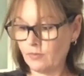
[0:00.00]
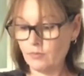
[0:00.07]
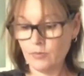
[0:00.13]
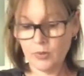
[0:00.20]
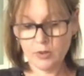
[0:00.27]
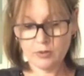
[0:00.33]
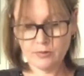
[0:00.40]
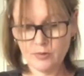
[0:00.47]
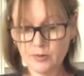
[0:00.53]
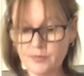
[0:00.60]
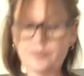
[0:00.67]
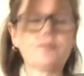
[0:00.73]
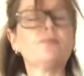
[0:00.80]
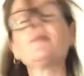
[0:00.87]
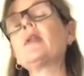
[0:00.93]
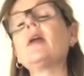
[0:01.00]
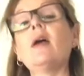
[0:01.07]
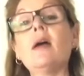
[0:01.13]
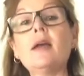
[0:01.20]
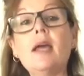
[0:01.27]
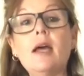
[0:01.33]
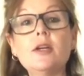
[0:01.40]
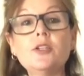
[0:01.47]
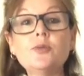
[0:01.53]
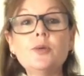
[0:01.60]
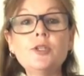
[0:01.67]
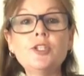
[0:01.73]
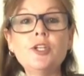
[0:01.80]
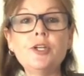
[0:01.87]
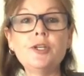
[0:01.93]
Beautiful. Okay, I just
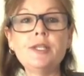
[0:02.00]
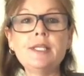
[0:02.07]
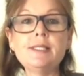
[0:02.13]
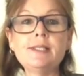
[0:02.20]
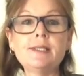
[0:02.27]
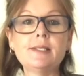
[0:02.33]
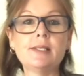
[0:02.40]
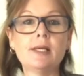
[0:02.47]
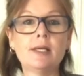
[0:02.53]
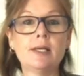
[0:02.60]
want to show you this.